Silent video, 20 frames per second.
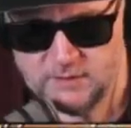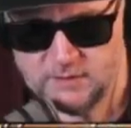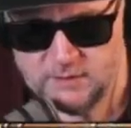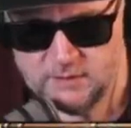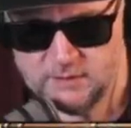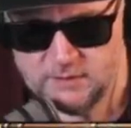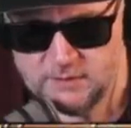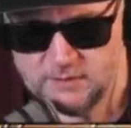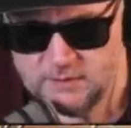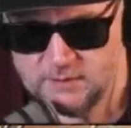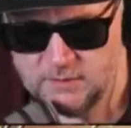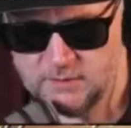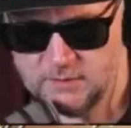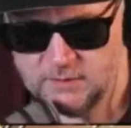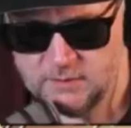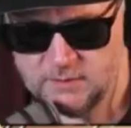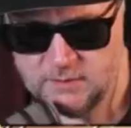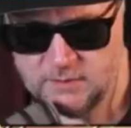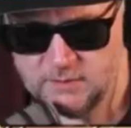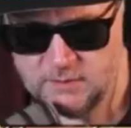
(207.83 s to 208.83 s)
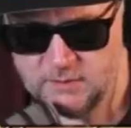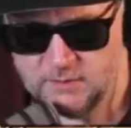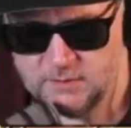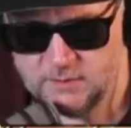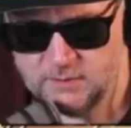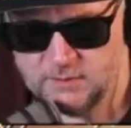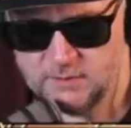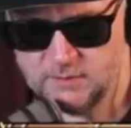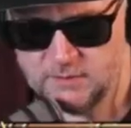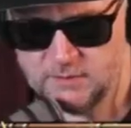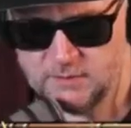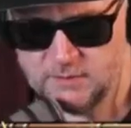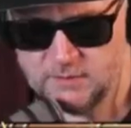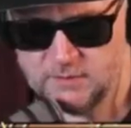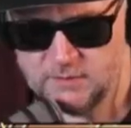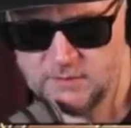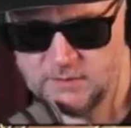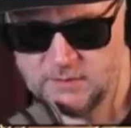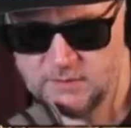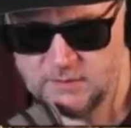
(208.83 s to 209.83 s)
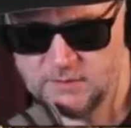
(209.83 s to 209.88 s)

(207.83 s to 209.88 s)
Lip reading: Nobody speaks.